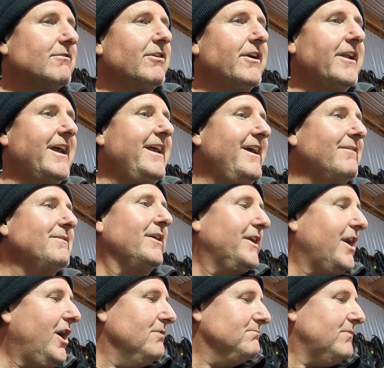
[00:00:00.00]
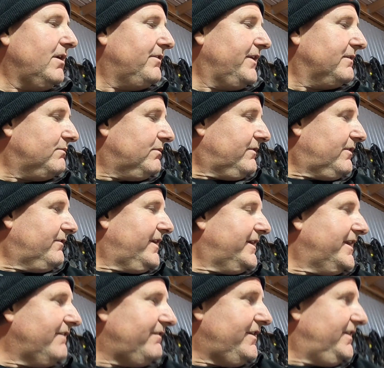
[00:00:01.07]
Right, I'm going to go home. I think I've had
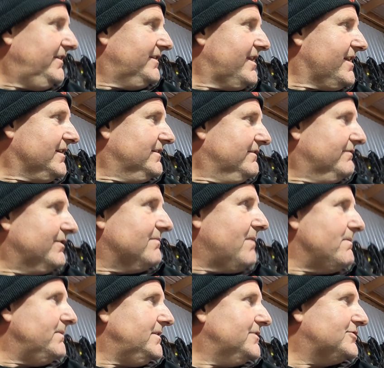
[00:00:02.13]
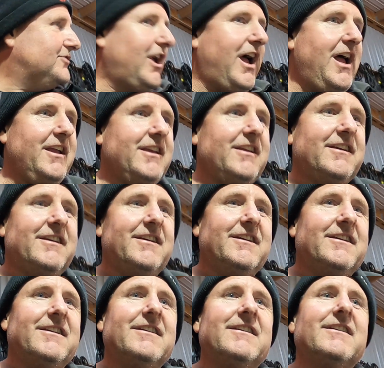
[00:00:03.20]
enough here for the moment. It's dark.
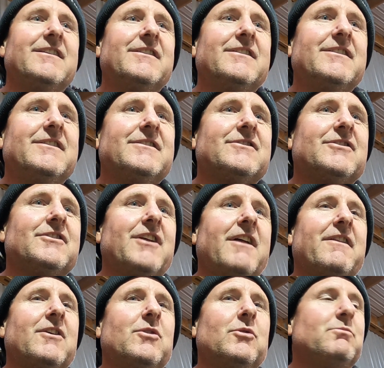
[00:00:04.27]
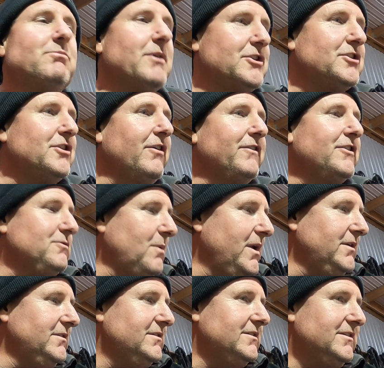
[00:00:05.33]
It's another good mission on this
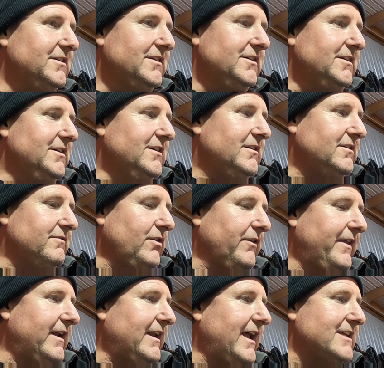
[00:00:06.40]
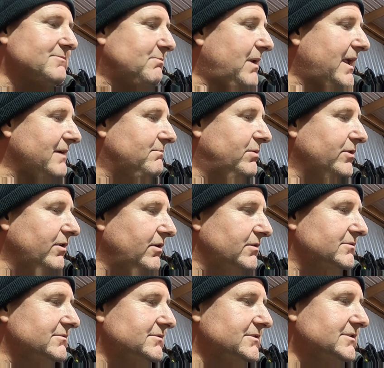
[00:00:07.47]
one. I've got that last plug put
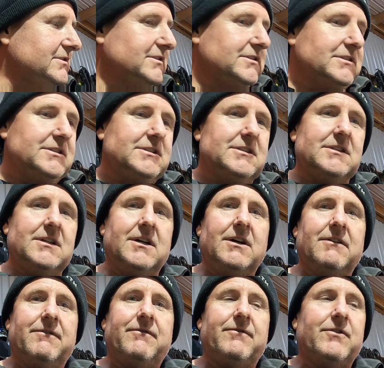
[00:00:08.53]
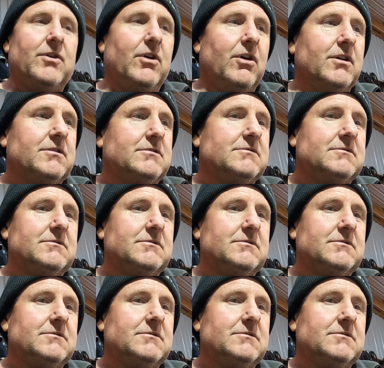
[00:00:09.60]
on. I've got